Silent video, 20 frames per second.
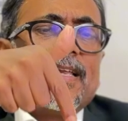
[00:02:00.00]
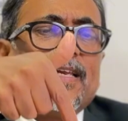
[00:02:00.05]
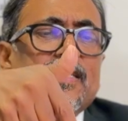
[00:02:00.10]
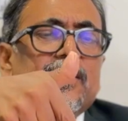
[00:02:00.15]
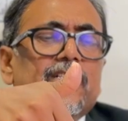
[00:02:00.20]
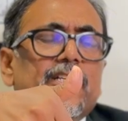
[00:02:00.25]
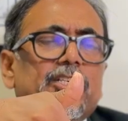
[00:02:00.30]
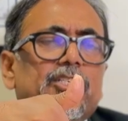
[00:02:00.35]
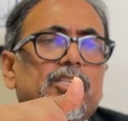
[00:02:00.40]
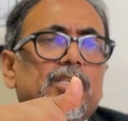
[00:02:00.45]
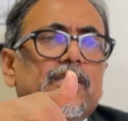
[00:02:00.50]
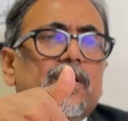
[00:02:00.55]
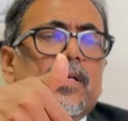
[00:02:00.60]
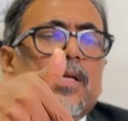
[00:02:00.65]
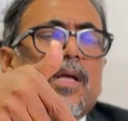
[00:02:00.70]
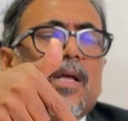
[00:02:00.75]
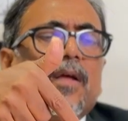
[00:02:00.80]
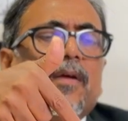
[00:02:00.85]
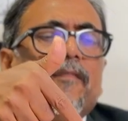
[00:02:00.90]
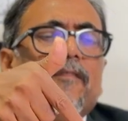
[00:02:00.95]
incision,
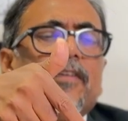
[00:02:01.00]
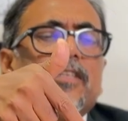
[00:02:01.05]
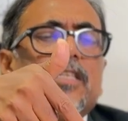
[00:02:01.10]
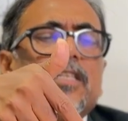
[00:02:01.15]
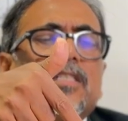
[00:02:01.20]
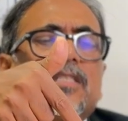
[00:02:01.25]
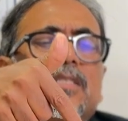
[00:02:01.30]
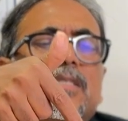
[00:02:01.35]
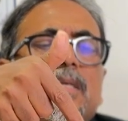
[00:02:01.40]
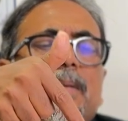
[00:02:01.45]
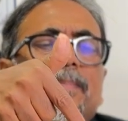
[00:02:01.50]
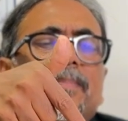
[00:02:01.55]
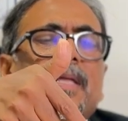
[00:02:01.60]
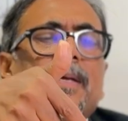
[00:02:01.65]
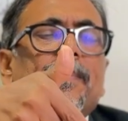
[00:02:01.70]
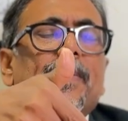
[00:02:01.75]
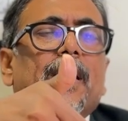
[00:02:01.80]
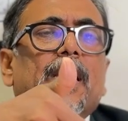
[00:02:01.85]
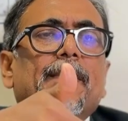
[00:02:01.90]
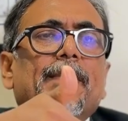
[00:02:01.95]
which is something
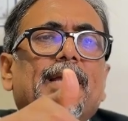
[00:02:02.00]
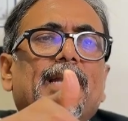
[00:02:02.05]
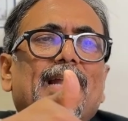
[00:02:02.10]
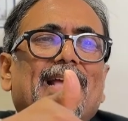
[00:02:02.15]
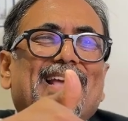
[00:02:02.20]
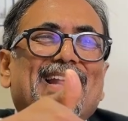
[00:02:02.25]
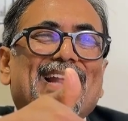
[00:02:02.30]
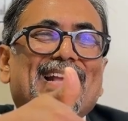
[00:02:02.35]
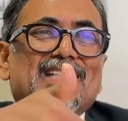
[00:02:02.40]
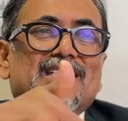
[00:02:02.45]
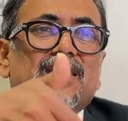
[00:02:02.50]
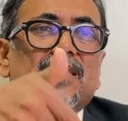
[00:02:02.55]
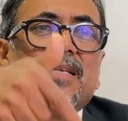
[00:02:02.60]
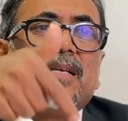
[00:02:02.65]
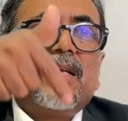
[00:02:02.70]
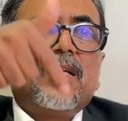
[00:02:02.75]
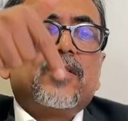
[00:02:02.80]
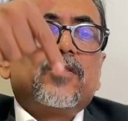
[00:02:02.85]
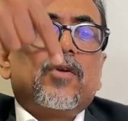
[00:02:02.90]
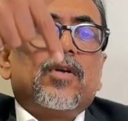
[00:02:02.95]
becoming like an S.
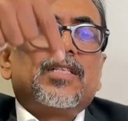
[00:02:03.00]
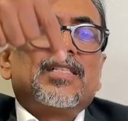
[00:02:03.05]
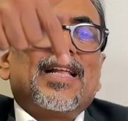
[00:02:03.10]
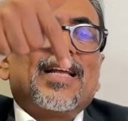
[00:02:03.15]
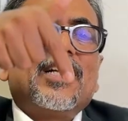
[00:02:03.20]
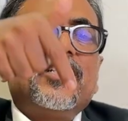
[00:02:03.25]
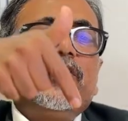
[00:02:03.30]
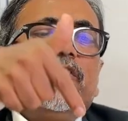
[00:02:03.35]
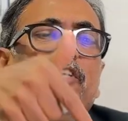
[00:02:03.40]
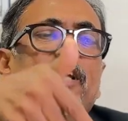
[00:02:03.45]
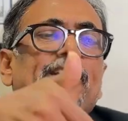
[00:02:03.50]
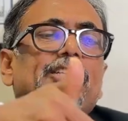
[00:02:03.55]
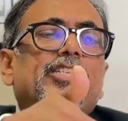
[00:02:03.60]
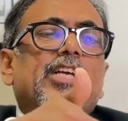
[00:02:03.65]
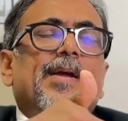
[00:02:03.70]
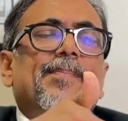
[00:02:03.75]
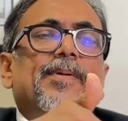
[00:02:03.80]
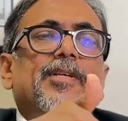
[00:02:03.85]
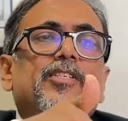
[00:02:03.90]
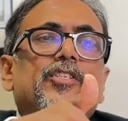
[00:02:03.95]
So it's like a
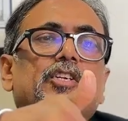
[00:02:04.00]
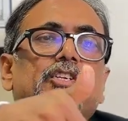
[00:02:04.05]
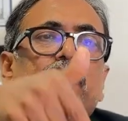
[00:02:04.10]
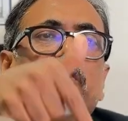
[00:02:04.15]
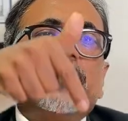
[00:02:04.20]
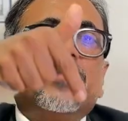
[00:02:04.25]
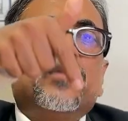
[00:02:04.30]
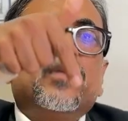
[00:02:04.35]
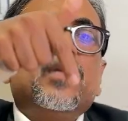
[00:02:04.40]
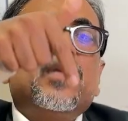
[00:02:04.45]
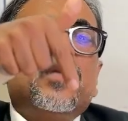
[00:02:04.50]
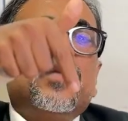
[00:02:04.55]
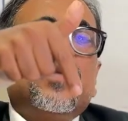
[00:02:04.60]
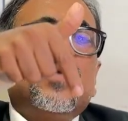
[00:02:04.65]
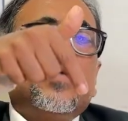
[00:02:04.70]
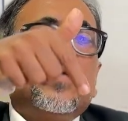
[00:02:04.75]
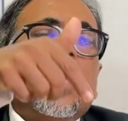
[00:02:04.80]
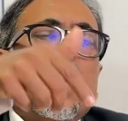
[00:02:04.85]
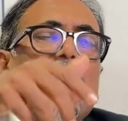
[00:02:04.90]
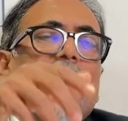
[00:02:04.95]
J-shaped incision.
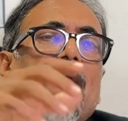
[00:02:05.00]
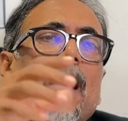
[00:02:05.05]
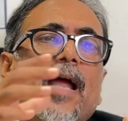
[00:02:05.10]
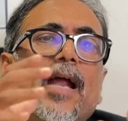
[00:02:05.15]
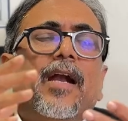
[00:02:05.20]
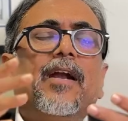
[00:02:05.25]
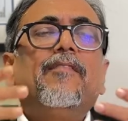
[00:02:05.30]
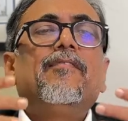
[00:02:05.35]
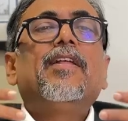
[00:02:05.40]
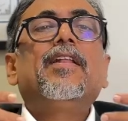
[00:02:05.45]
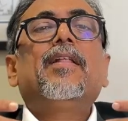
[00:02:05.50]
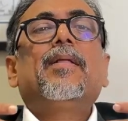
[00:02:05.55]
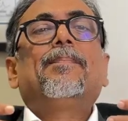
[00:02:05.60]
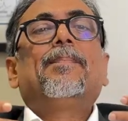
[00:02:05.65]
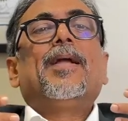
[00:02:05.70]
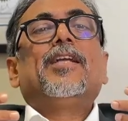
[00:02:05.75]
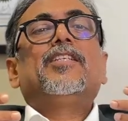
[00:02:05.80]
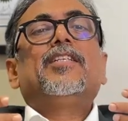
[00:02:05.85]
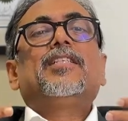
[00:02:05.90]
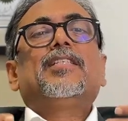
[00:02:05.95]
And when the
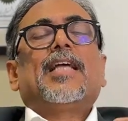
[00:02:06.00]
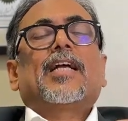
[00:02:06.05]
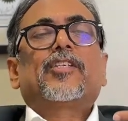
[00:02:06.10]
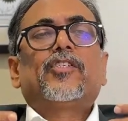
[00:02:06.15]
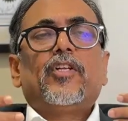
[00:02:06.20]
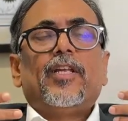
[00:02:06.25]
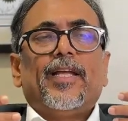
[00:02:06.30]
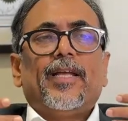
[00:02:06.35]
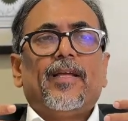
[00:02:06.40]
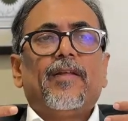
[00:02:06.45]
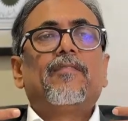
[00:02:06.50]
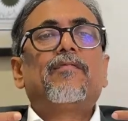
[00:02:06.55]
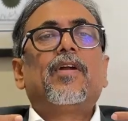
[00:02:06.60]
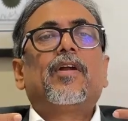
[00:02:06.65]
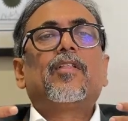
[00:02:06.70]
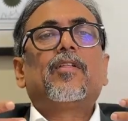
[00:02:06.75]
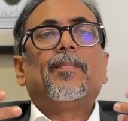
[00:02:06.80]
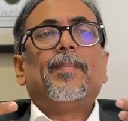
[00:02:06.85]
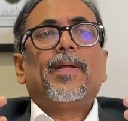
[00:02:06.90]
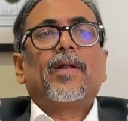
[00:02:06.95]
patient is actually in front
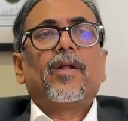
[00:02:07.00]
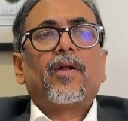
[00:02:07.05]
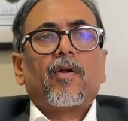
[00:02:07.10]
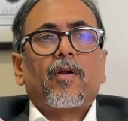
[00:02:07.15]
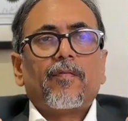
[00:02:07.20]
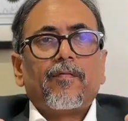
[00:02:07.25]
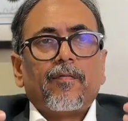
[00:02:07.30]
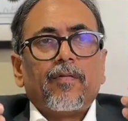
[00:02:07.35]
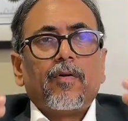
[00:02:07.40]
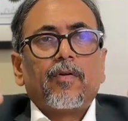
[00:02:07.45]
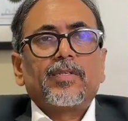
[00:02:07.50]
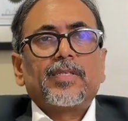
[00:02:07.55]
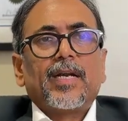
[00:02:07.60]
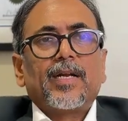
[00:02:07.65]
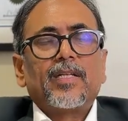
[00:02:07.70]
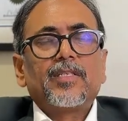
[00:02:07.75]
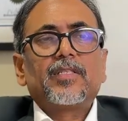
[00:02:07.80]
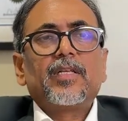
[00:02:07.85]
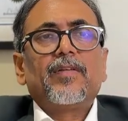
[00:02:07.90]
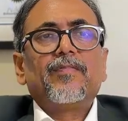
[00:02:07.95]
of the mirror or looks at
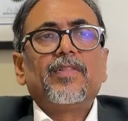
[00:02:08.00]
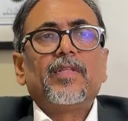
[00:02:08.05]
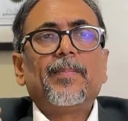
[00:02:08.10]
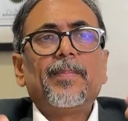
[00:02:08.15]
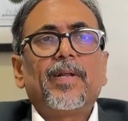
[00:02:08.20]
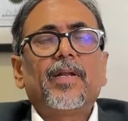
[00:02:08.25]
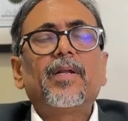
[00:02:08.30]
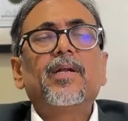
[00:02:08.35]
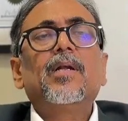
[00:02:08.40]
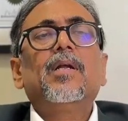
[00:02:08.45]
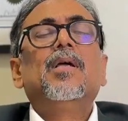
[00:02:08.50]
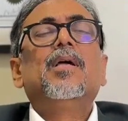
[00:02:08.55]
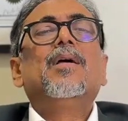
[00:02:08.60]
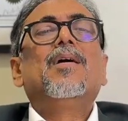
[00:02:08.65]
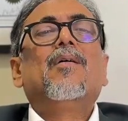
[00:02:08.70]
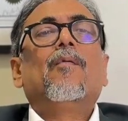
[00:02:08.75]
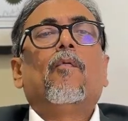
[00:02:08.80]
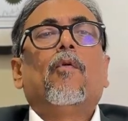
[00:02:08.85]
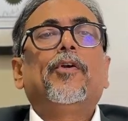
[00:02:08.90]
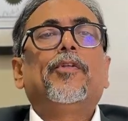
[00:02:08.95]
herself in the mirror,
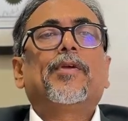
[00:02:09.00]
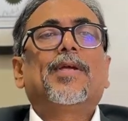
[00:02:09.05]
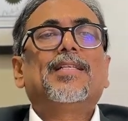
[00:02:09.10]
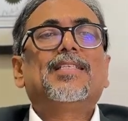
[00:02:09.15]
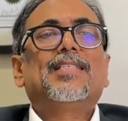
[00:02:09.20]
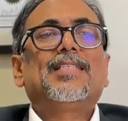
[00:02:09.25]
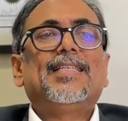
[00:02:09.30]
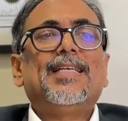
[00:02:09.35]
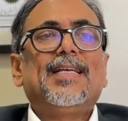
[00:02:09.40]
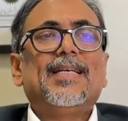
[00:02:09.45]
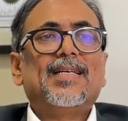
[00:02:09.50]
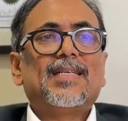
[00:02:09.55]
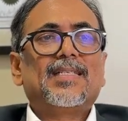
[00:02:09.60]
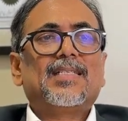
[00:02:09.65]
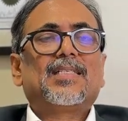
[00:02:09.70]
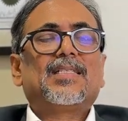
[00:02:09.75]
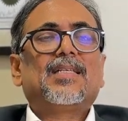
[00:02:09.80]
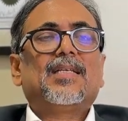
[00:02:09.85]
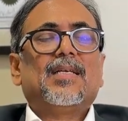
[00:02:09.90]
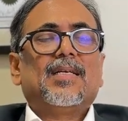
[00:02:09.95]
what you can see
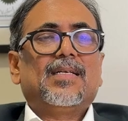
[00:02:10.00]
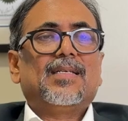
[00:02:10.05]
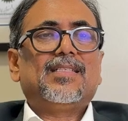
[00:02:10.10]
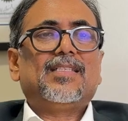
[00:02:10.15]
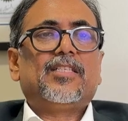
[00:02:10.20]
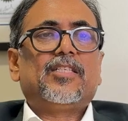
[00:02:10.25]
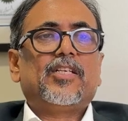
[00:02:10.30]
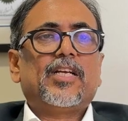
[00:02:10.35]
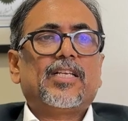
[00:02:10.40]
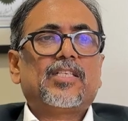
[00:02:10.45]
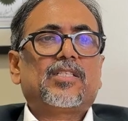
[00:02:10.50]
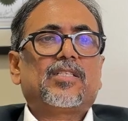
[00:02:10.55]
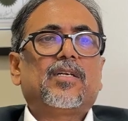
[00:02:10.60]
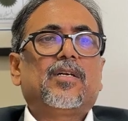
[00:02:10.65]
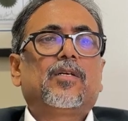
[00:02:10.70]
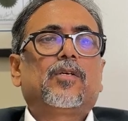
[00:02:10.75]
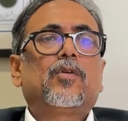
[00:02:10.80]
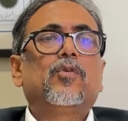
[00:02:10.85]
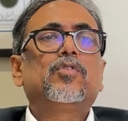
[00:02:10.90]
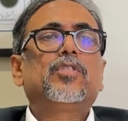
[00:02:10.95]
is just a
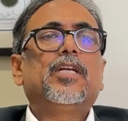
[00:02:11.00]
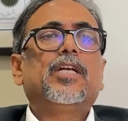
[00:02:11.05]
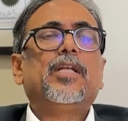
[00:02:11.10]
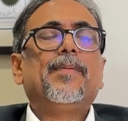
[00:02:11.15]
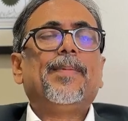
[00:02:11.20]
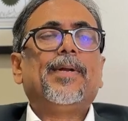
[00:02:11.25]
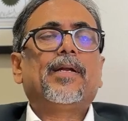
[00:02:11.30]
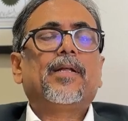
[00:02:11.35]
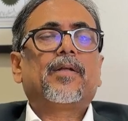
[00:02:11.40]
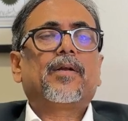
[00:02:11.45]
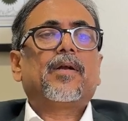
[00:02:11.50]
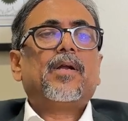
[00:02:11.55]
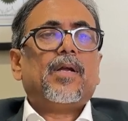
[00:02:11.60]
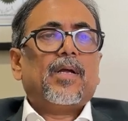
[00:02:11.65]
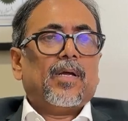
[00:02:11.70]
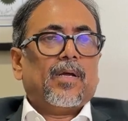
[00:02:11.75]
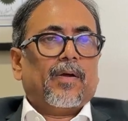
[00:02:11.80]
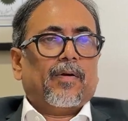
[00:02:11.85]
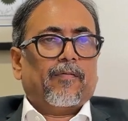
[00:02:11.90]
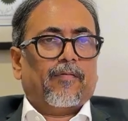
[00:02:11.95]
2 centimeter
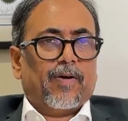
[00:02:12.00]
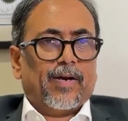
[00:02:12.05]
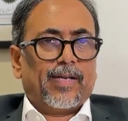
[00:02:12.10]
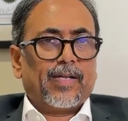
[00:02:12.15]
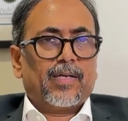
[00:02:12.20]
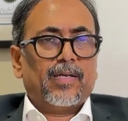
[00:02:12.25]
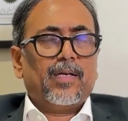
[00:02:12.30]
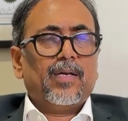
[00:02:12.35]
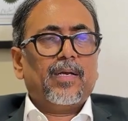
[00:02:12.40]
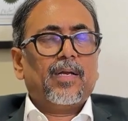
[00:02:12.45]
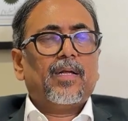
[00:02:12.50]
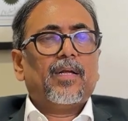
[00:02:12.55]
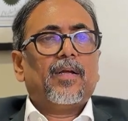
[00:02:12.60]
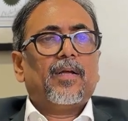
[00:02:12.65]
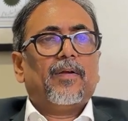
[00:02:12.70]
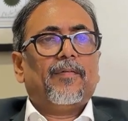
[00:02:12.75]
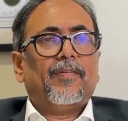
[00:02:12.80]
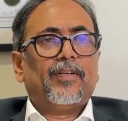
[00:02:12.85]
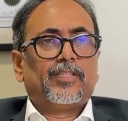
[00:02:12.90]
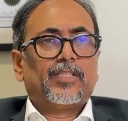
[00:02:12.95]
vertical,
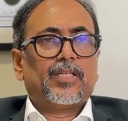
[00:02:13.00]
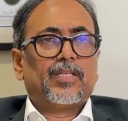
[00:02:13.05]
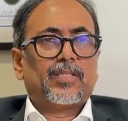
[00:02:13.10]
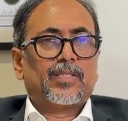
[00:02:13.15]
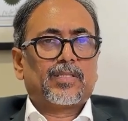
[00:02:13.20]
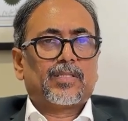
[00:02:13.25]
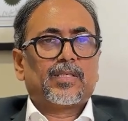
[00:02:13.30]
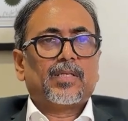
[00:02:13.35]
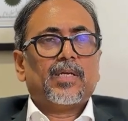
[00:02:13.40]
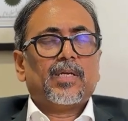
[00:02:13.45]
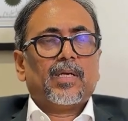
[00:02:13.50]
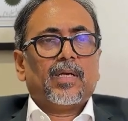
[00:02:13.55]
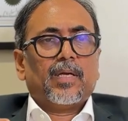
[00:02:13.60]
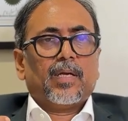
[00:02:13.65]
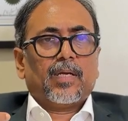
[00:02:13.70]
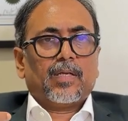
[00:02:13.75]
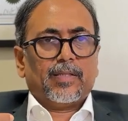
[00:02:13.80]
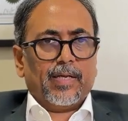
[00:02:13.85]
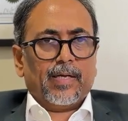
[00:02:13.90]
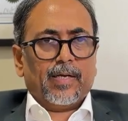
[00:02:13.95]
which is
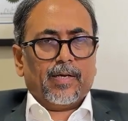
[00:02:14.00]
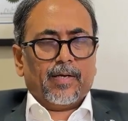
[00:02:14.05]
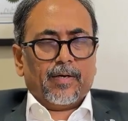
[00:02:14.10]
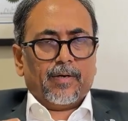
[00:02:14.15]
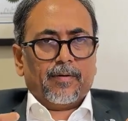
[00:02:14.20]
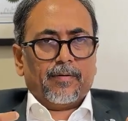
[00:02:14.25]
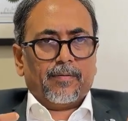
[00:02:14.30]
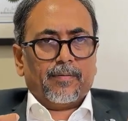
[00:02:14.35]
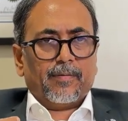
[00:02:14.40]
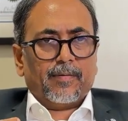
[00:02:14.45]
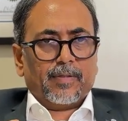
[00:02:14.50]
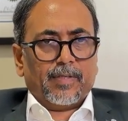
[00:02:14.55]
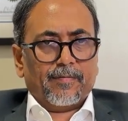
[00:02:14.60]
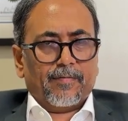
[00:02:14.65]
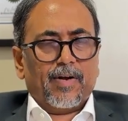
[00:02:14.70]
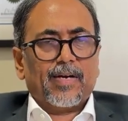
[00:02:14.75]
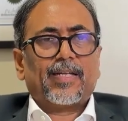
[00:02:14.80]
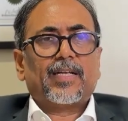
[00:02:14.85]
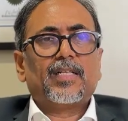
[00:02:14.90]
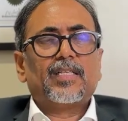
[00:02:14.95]
the
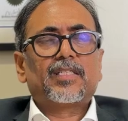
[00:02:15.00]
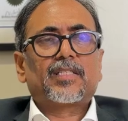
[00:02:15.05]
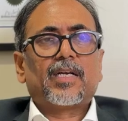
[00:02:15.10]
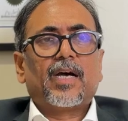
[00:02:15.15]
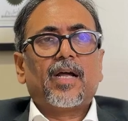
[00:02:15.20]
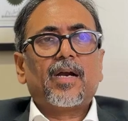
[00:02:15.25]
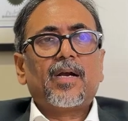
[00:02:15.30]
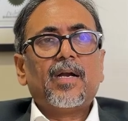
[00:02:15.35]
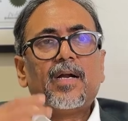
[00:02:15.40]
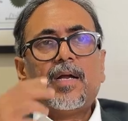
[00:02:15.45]
vertical scar.